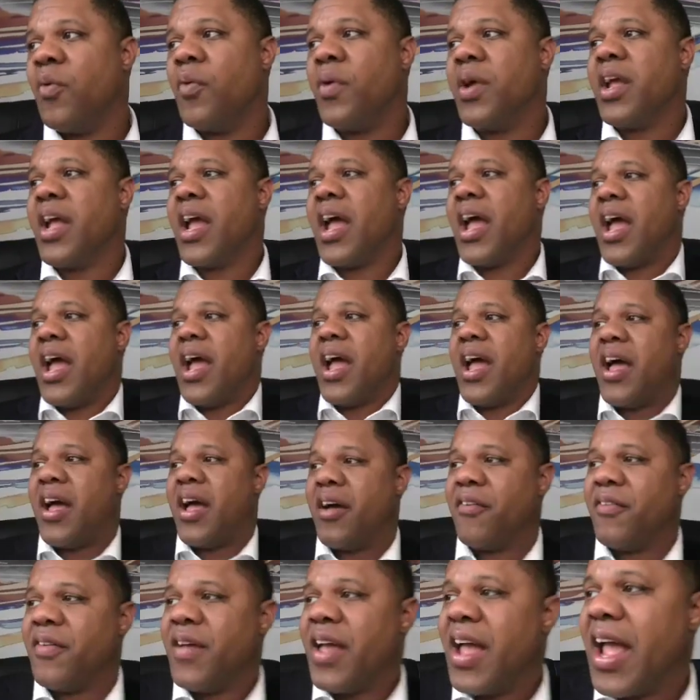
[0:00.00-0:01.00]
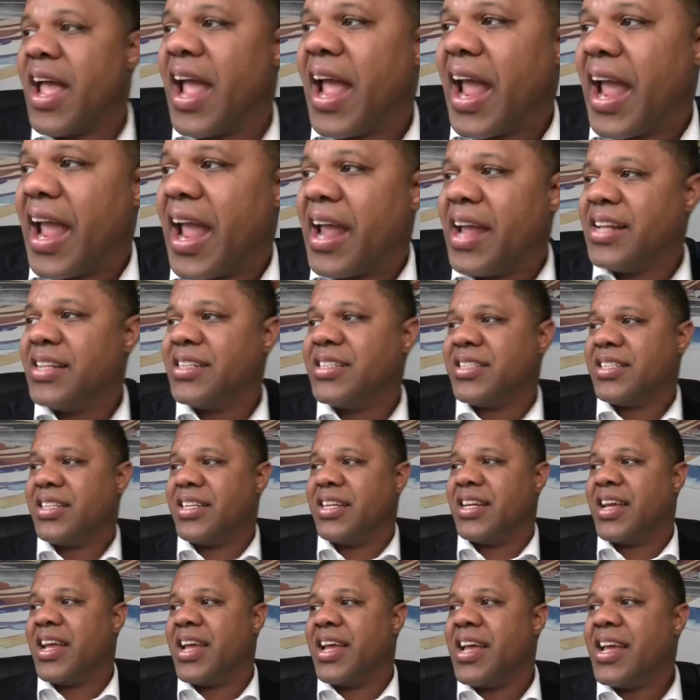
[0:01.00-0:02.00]
We have
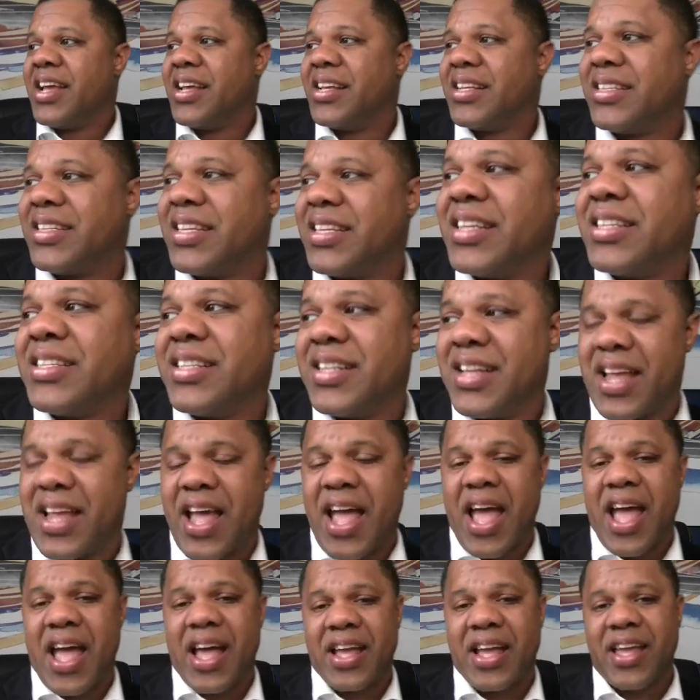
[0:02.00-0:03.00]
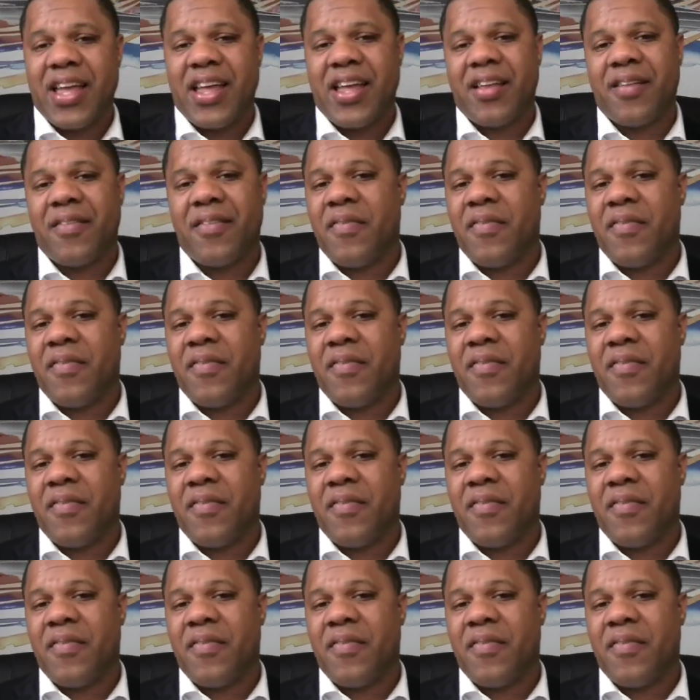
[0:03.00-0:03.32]
Aynsley Szczesniak.